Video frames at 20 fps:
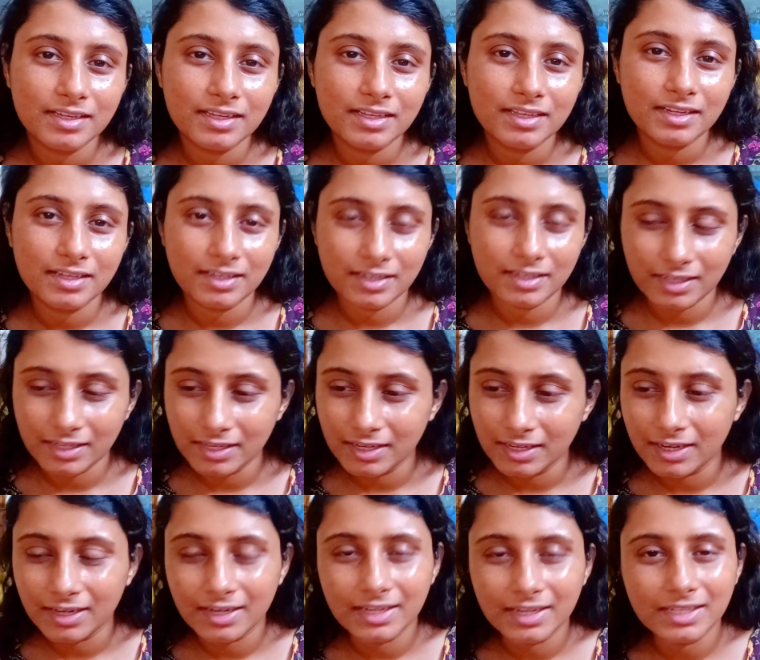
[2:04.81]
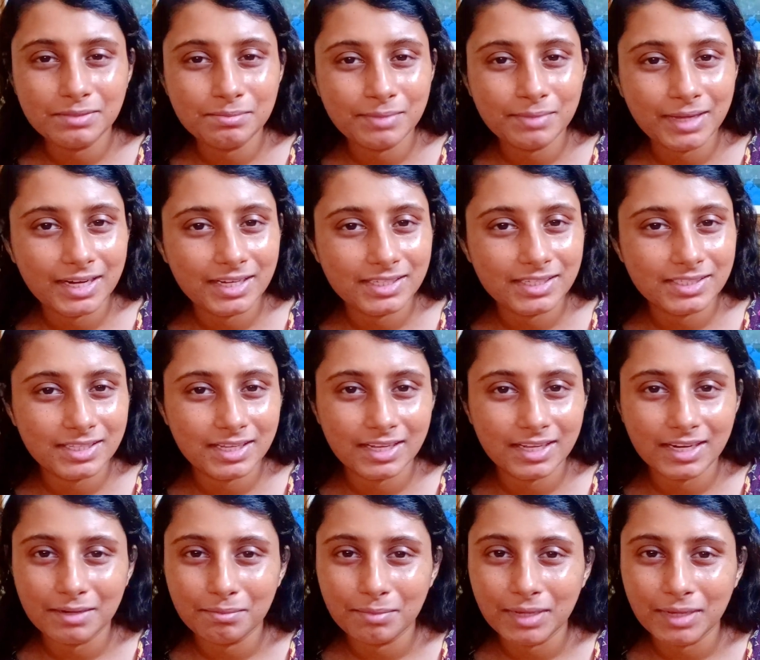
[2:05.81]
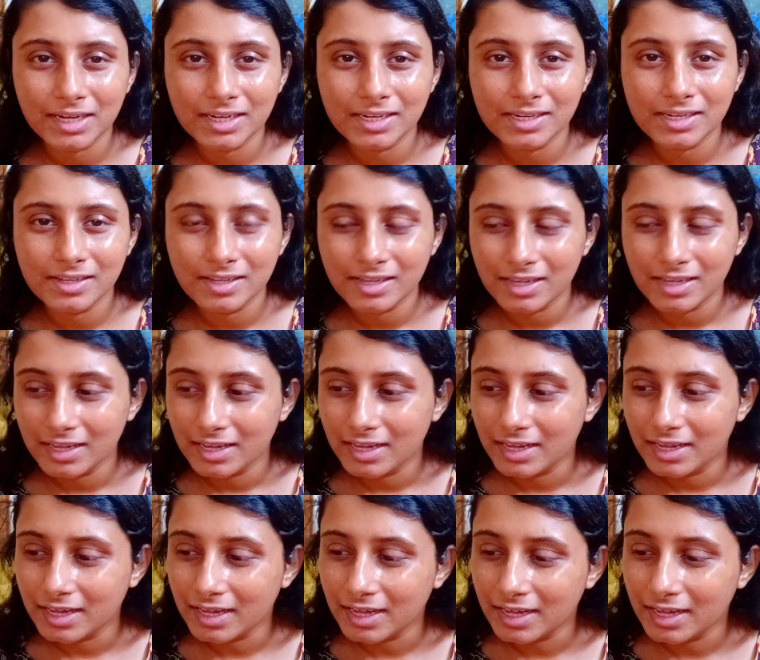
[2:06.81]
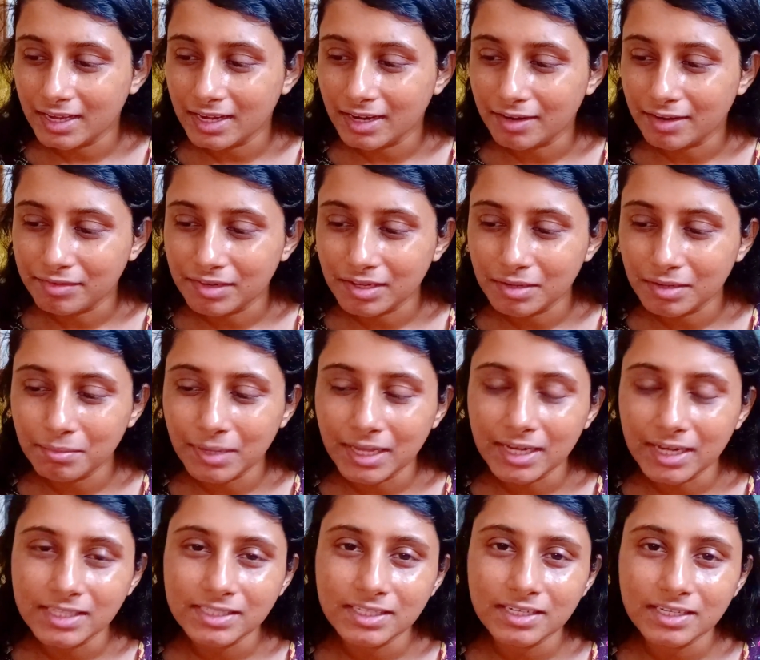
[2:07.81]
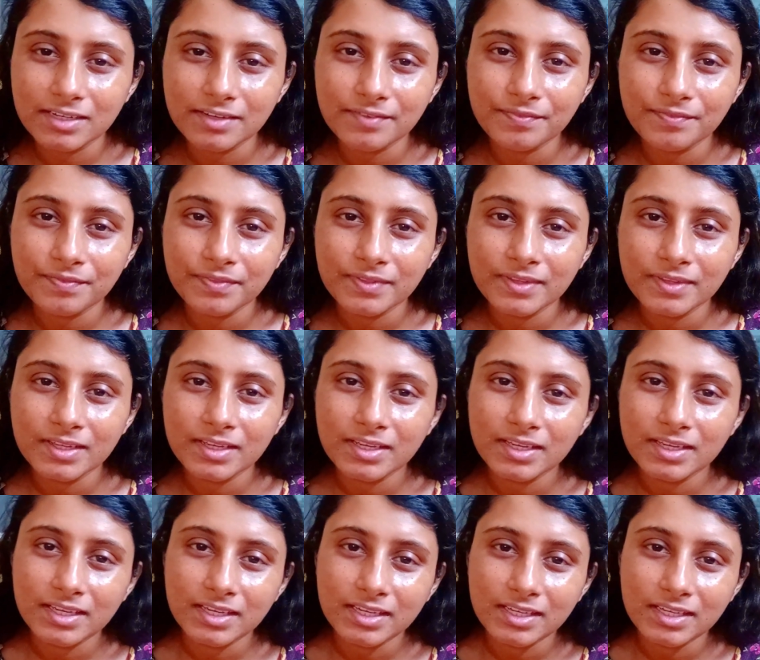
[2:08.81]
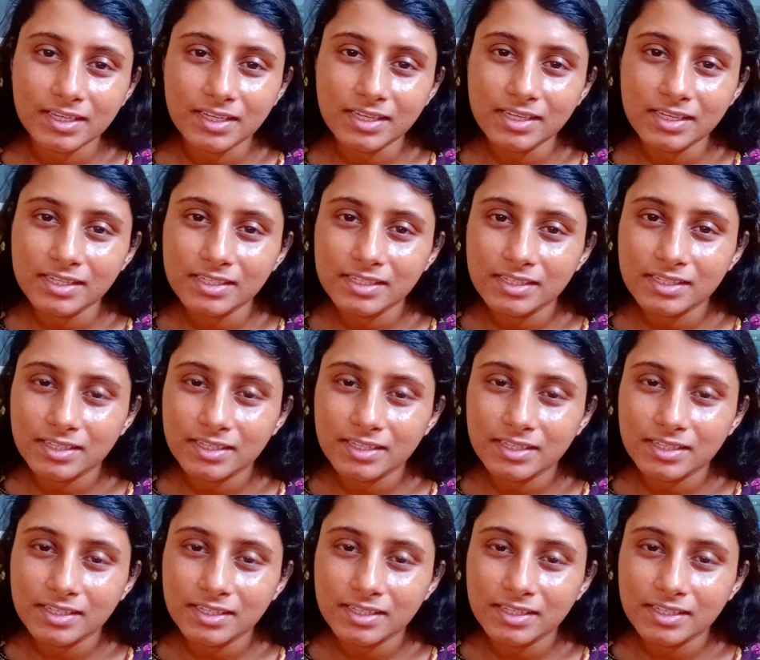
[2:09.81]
In an arranged marriage, they get married, and after marriage, he